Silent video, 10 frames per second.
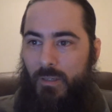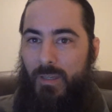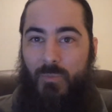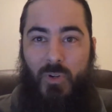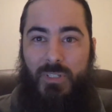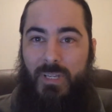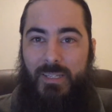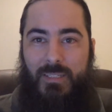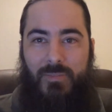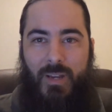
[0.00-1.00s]
Yeah, I'm real
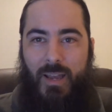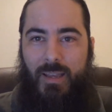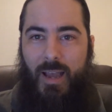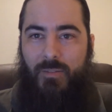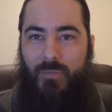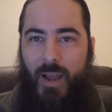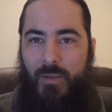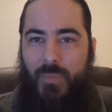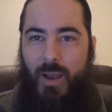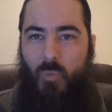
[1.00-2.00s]
sensitive, and
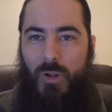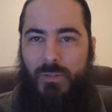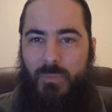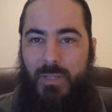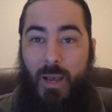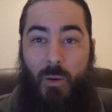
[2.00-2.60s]
I want to be